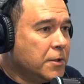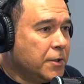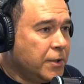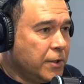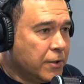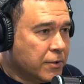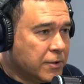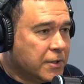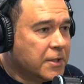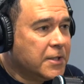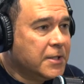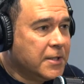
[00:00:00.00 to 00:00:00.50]
to
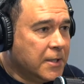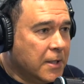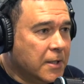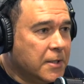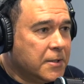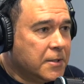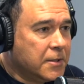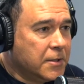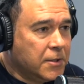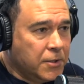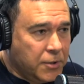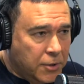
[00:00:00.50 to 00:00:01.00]
your
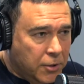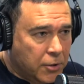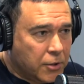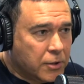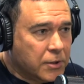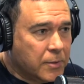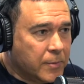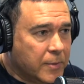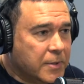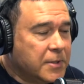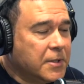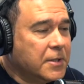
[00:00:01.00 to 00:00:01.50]
success, to your
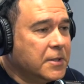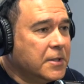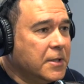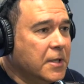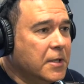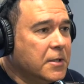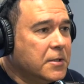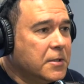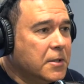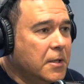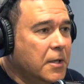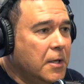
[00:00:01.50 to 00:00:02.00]
ultimate
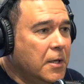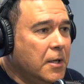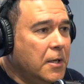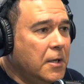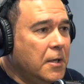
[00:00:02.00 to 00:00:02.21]
success.